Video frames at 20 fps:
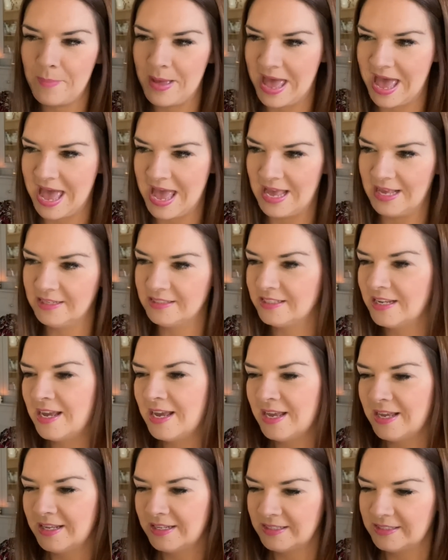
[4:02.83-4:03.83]
pairs.
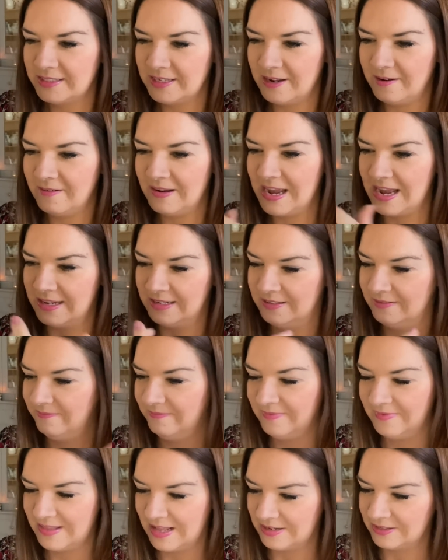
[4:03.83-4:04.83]
So yes,
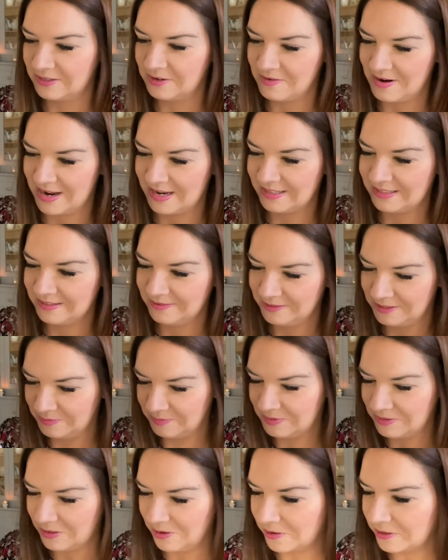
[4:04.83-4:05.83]
that's great. Some
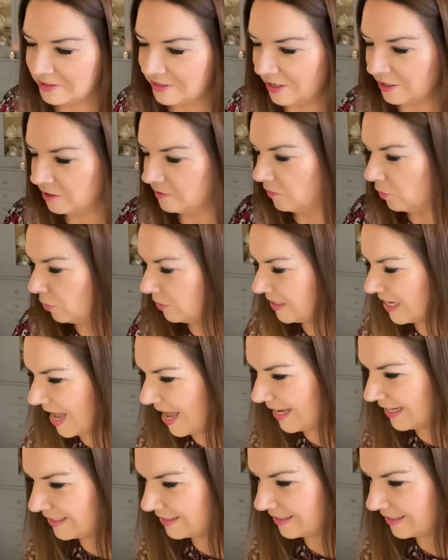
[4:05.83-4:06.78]
socks, size 4 to 8